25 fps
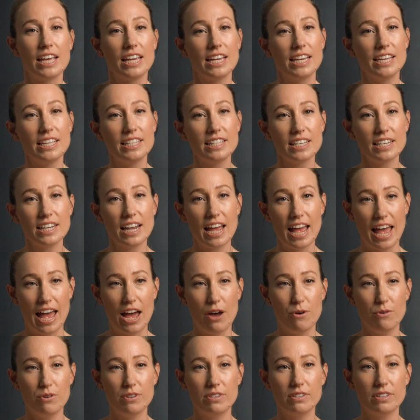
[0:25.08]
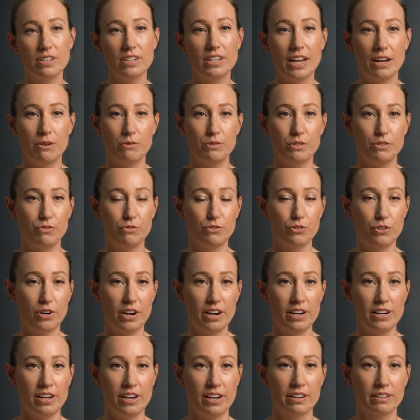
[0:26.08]
Is it hours and hours of
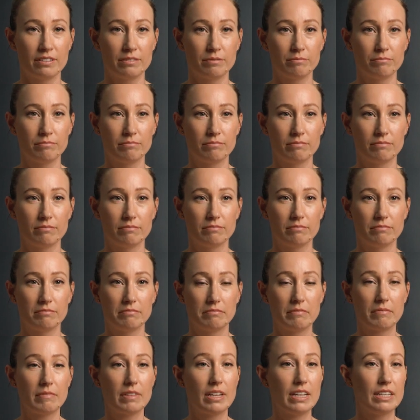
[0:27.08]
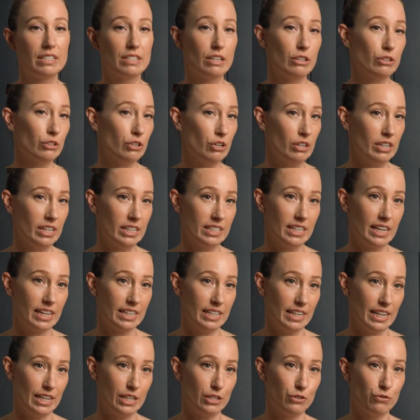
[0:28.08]
training? Is it learning
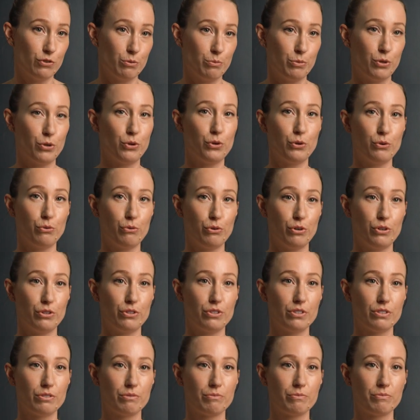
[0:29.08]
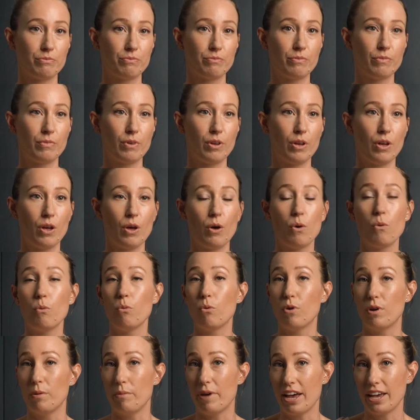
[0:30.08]
techniques from the gurus?
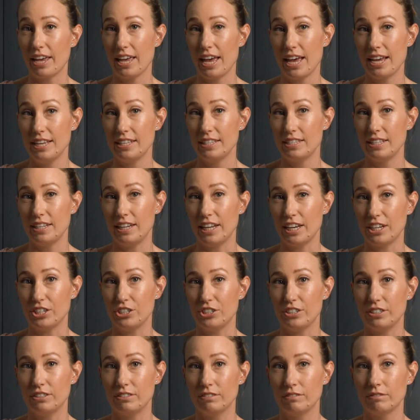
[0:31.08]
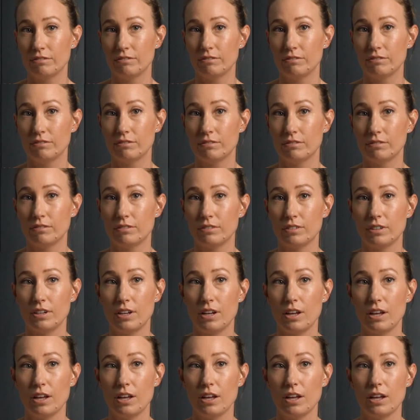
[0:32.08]
What about case selection?
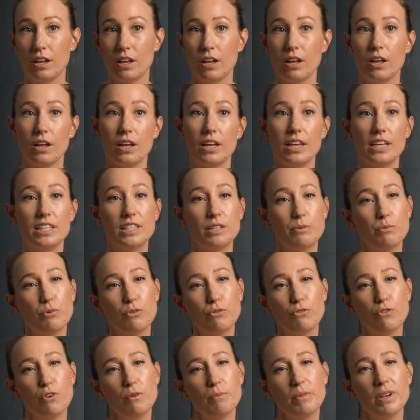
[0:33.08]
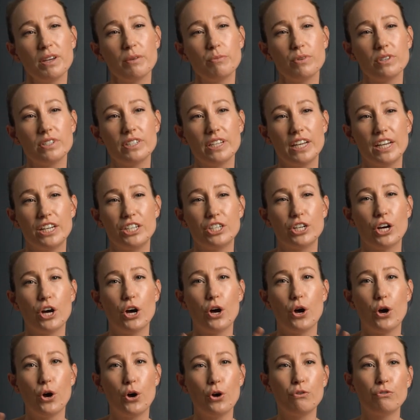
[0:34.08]
Is it performing a procedure
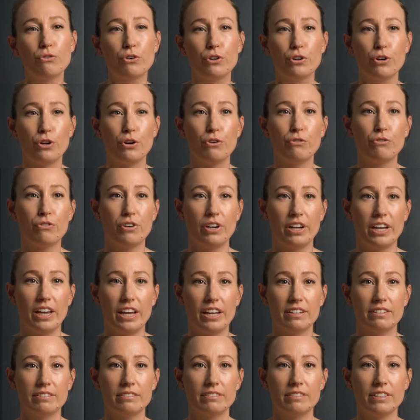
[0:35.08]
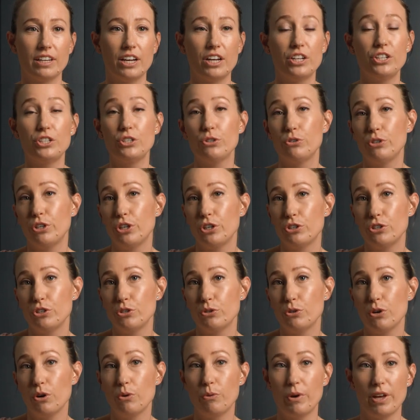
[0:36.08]
over and over again until you can
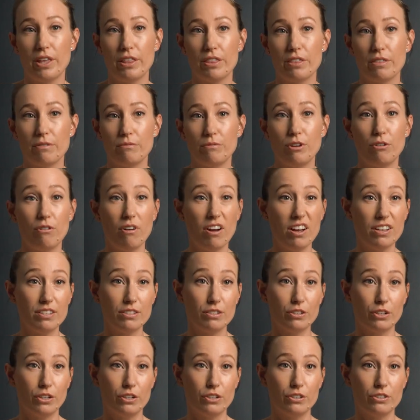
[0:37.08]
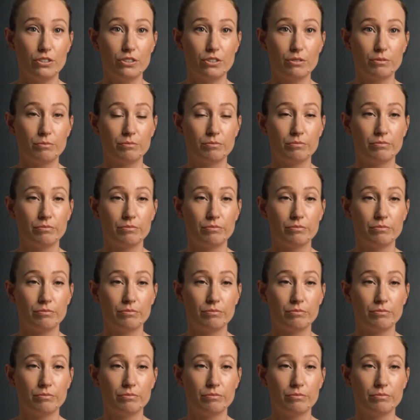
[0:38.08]
do it with your eyes closed?